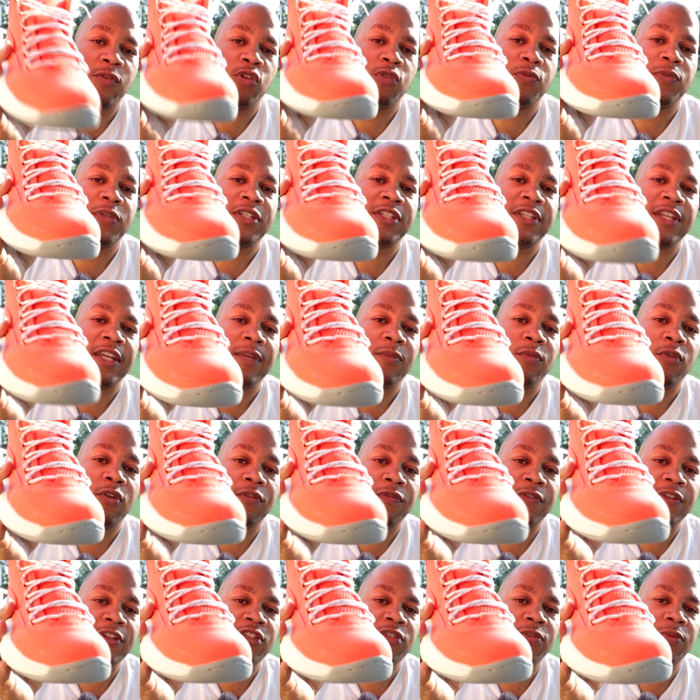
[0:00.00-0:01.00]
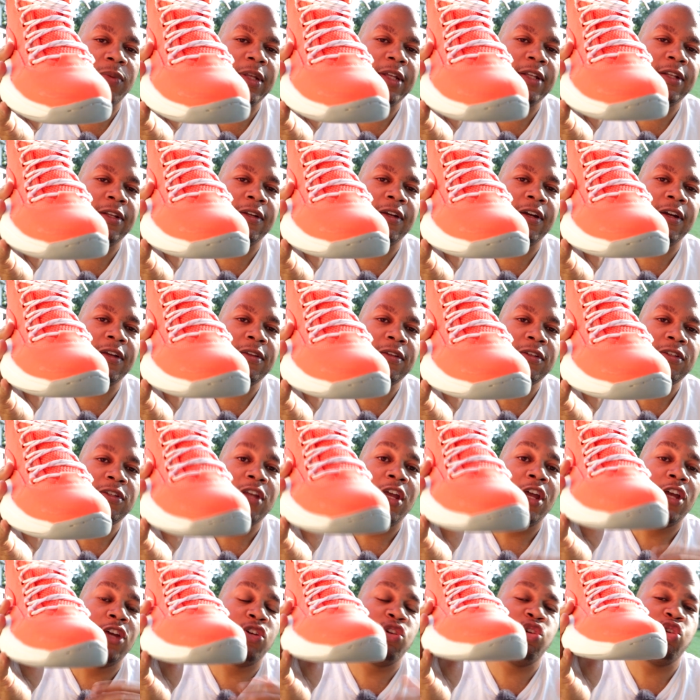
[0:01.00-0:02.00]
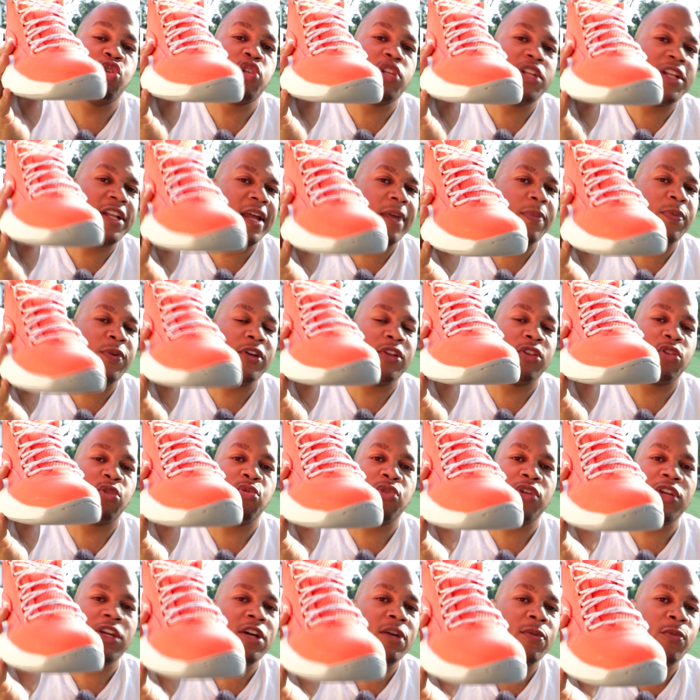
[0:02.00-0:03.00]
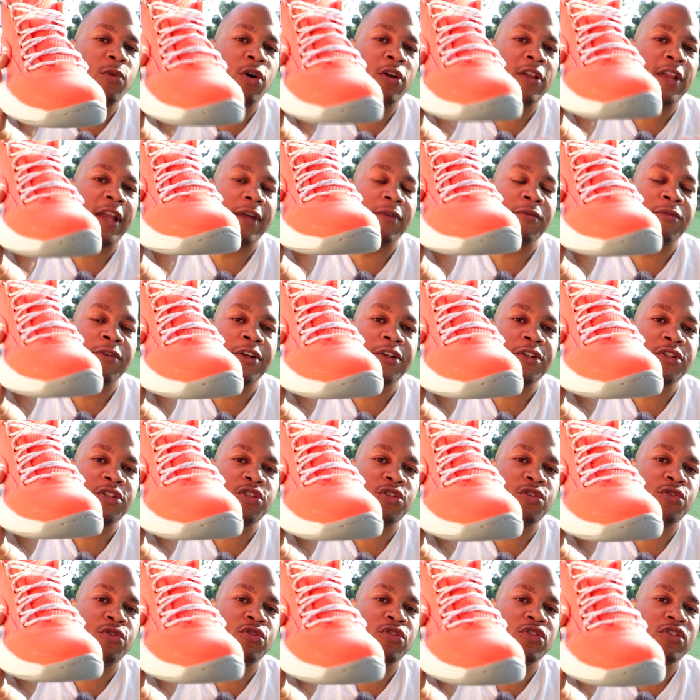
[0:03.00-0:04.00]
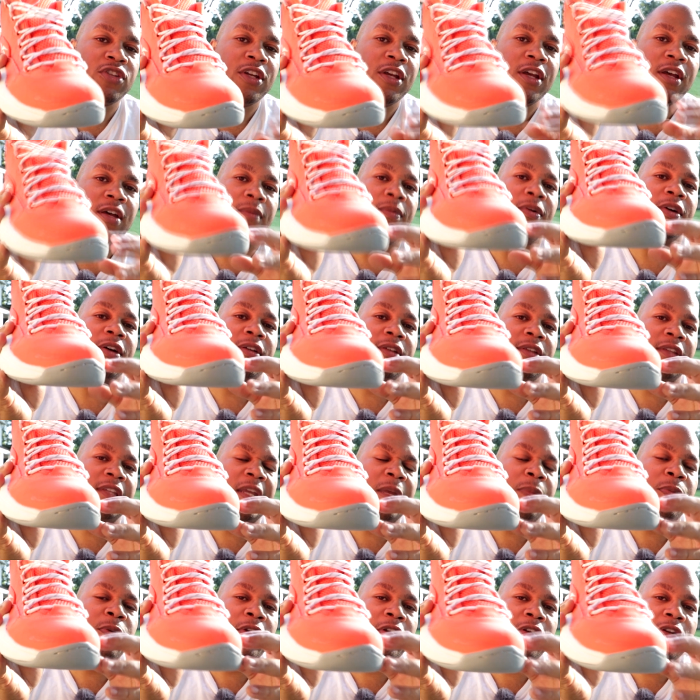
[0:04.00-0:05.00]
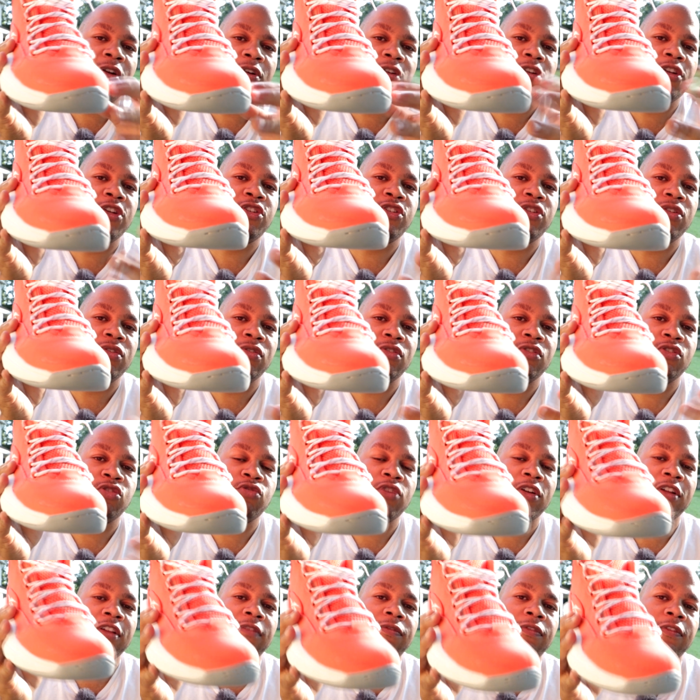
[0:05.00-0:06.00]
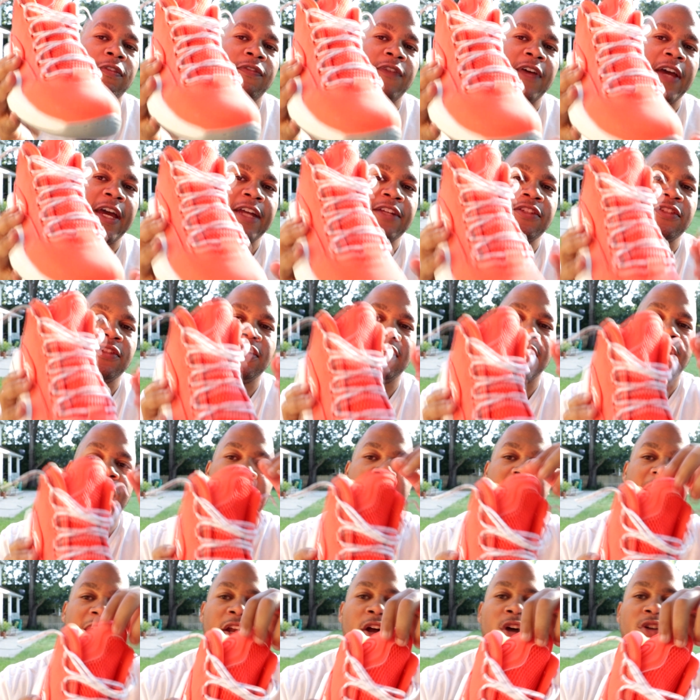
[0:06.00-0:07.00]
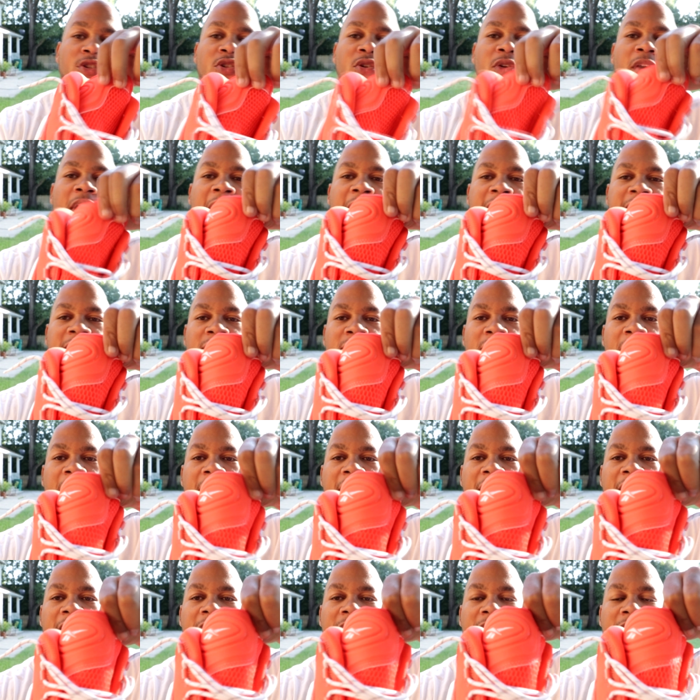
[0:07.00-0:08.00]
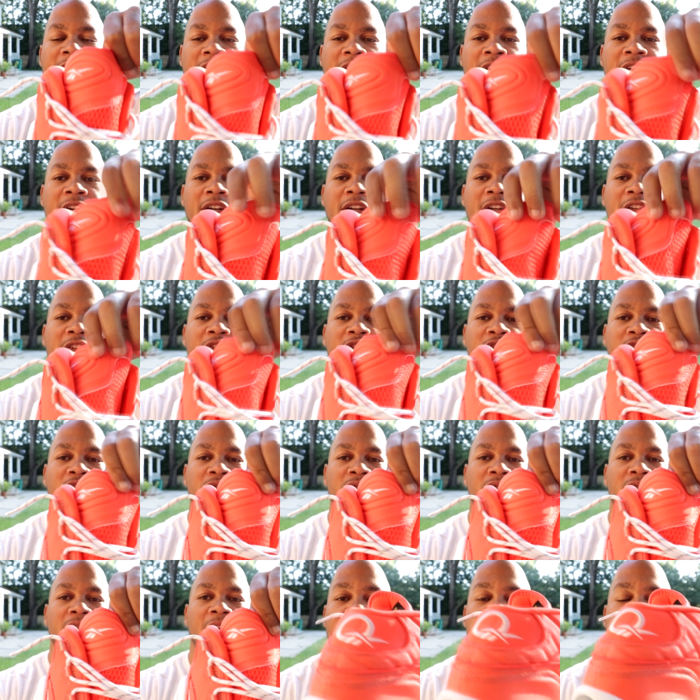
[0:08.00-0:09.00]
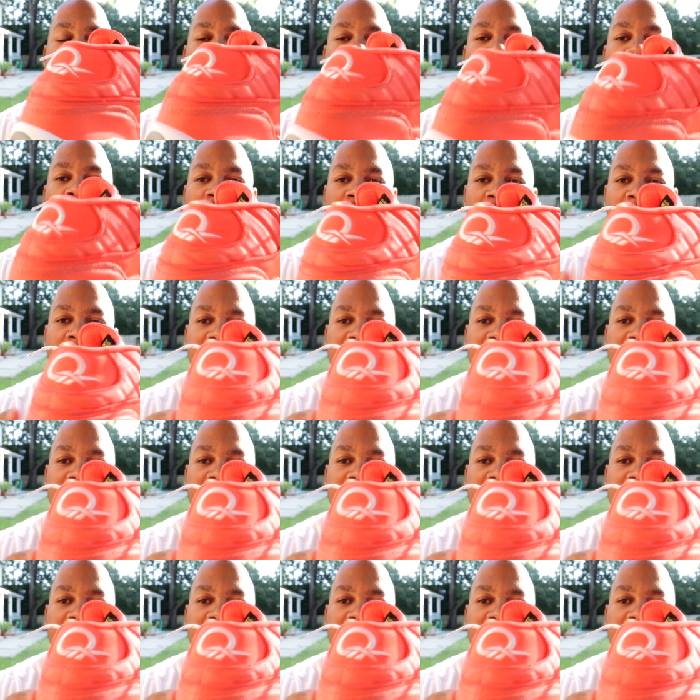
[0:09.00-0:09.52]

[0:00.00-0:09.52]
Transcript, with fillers: you'll be seen more visibly than others. Usually they put three M on like running shoes, but they put it on this shoe strictly for fashion. It also has it right here in the tongue of the shoe, and it also